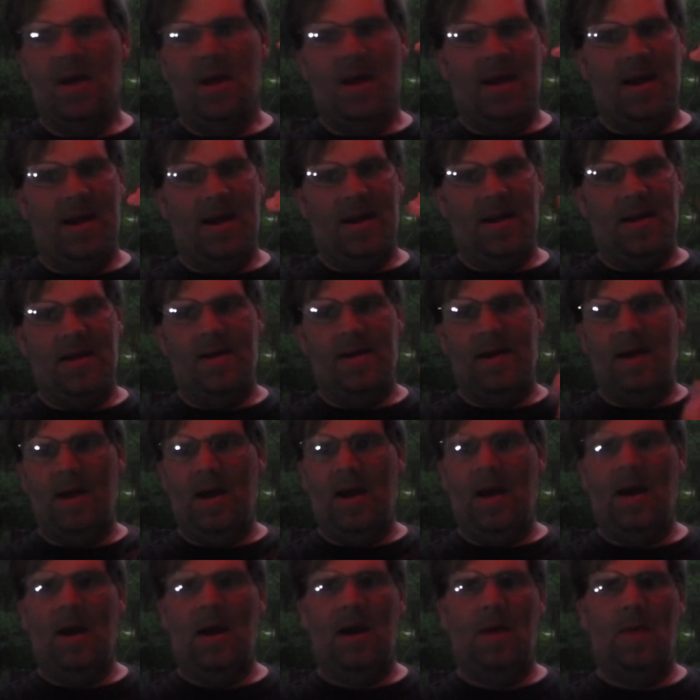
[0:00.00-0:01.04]
and
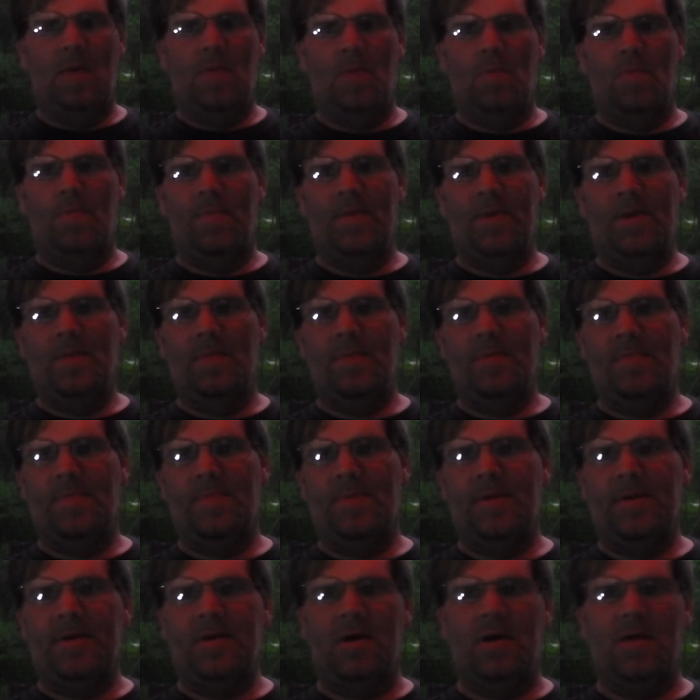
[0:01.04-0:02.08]
I will be able to
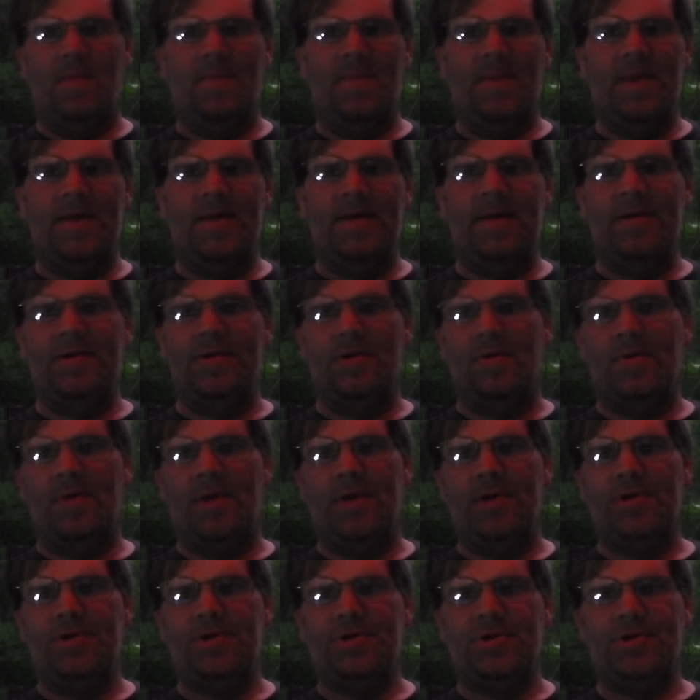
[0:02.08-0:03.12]
pick up any
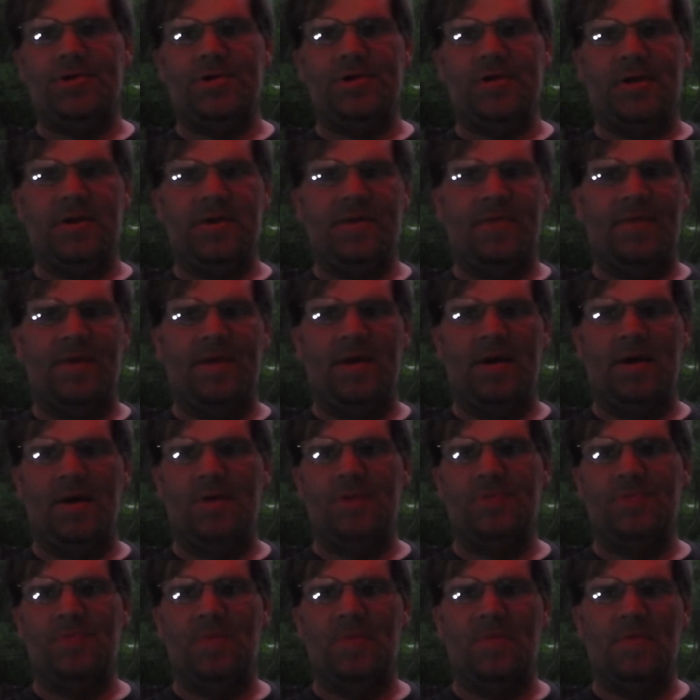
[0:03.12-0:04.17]
donations and anything
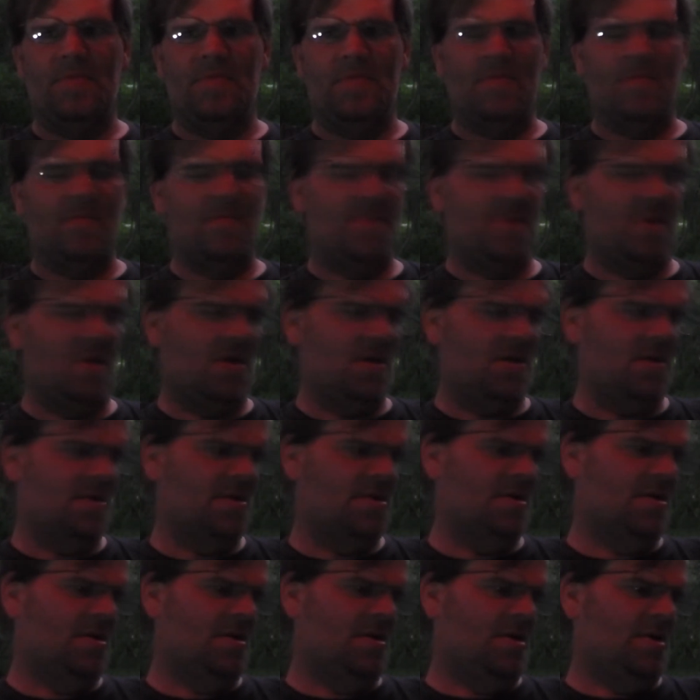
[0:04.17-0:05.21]
else blah blah blah blah blah
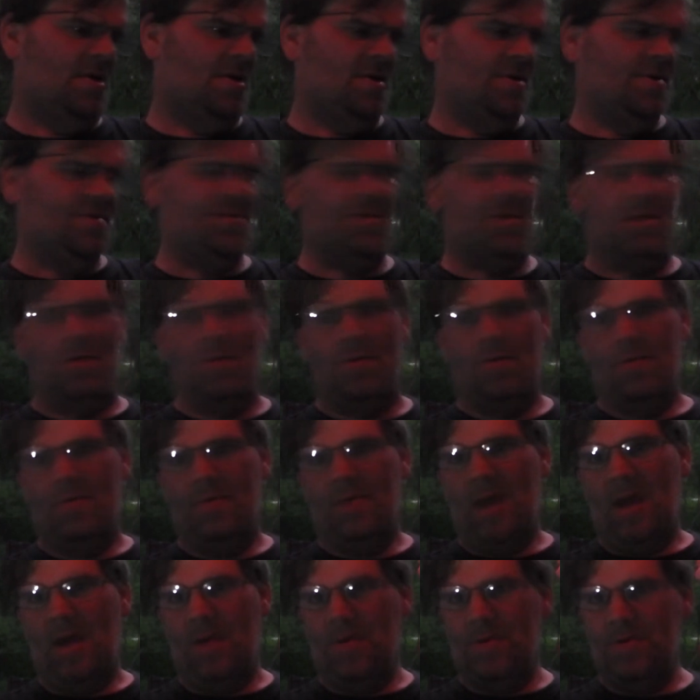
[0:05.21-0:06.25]
so
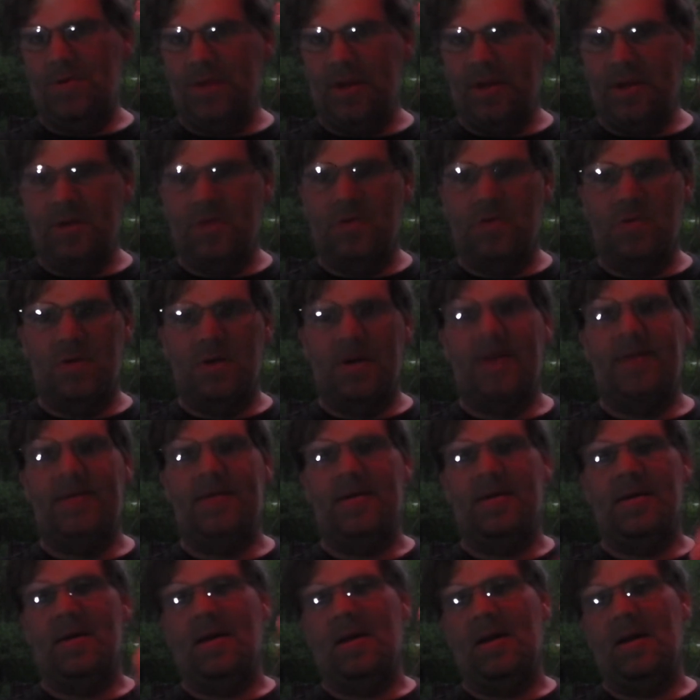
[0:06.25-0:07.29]
I was like great
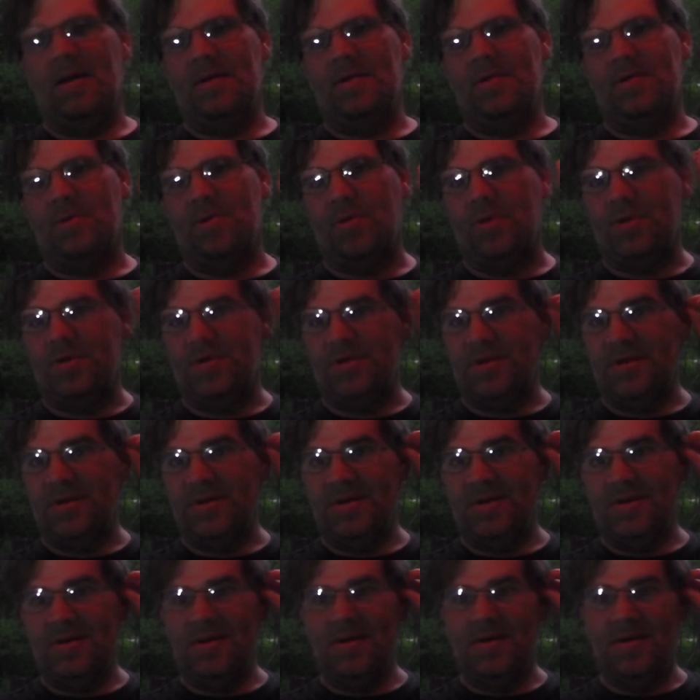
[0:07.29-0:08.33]
I of course
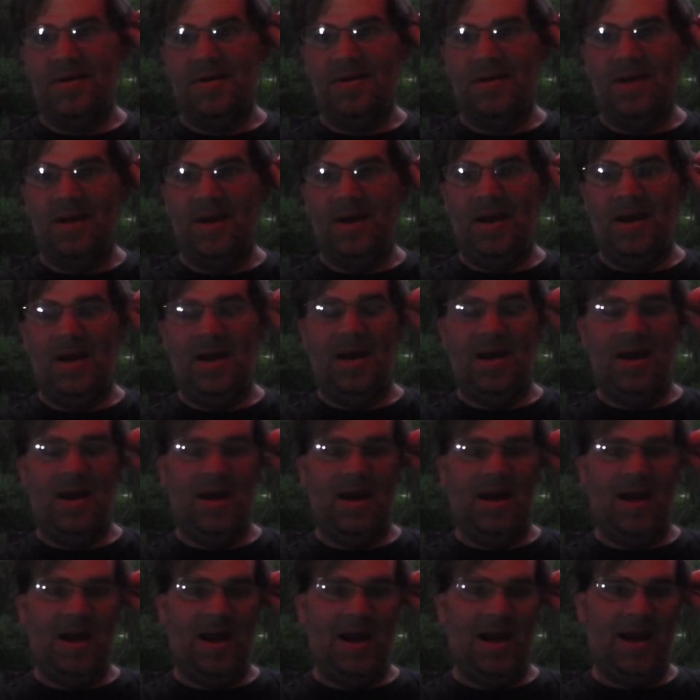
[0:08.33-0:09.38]

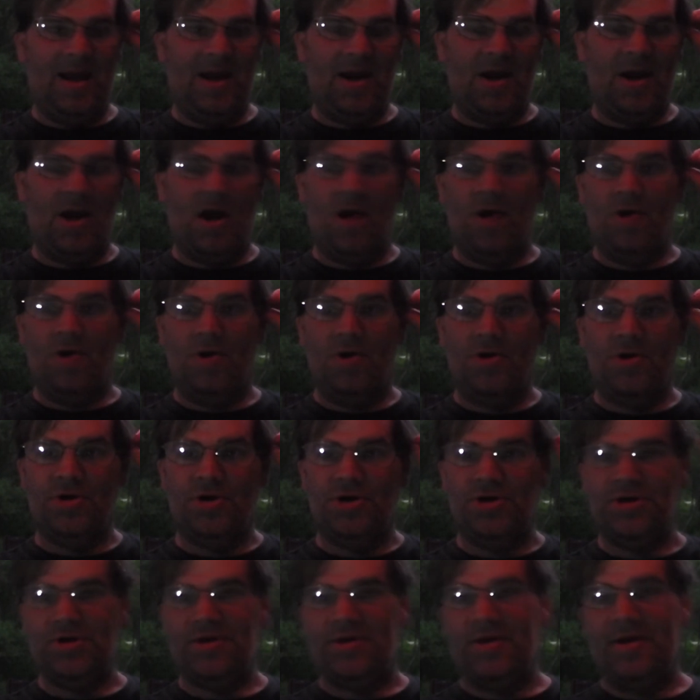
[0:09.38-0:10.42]
I caught her
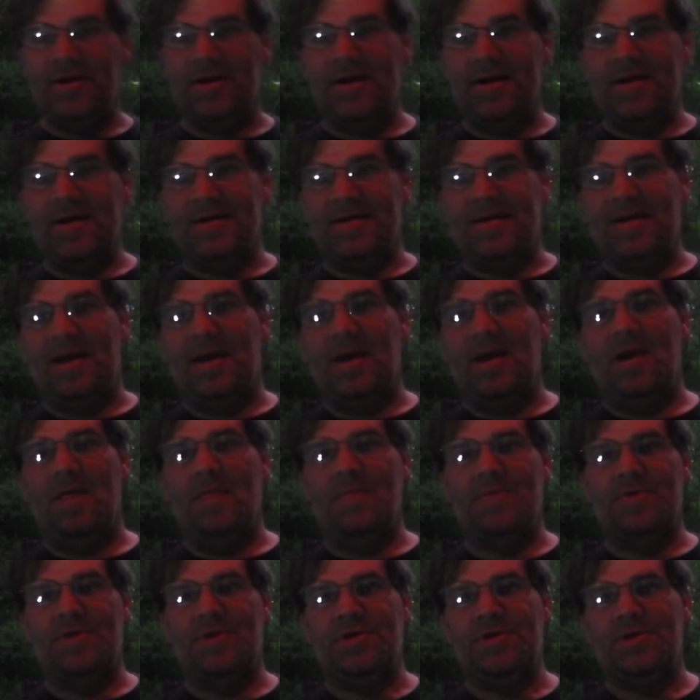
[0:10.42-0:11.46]
just in the nick of
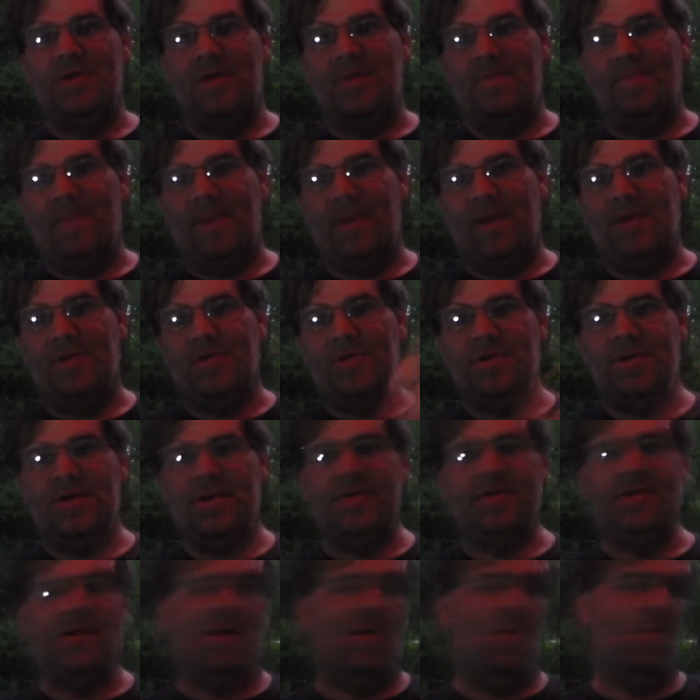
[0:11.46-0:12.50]
time she said I'm passing
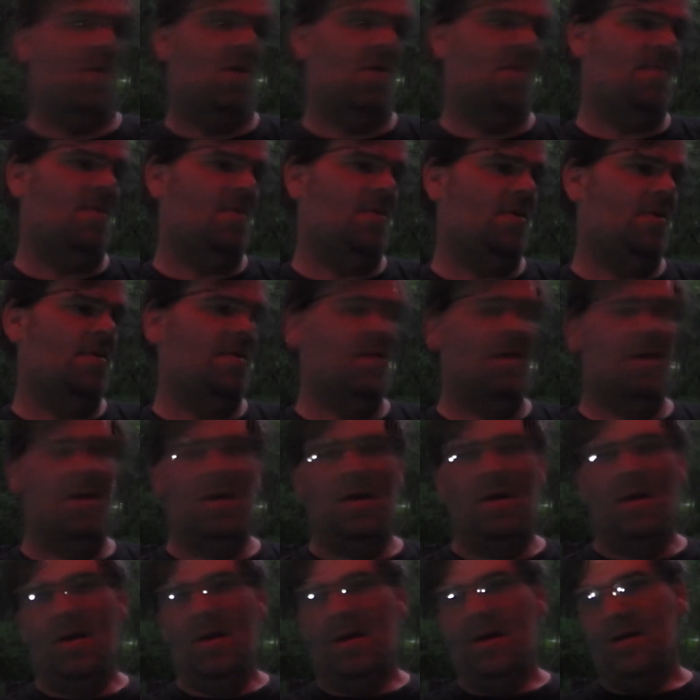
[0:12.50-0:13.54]
E-Town Walmart
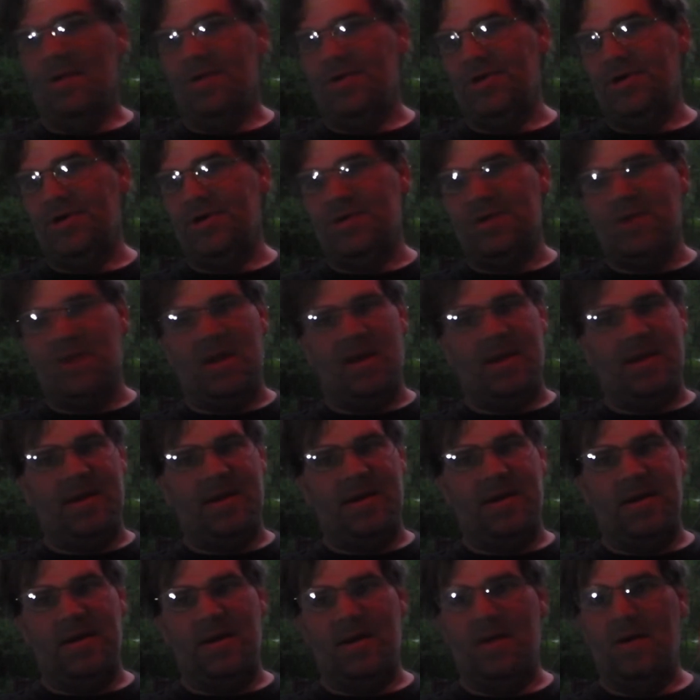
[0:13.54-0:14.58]
she's like
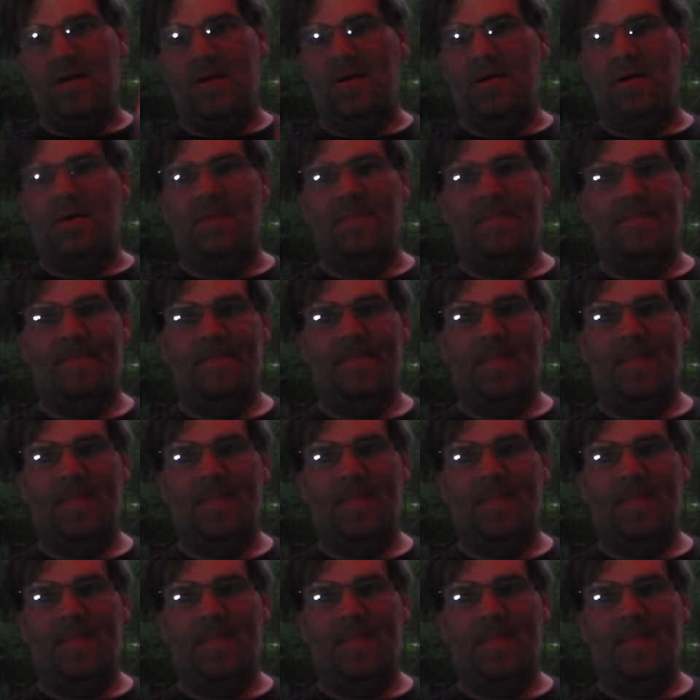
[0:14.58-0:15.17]
yeah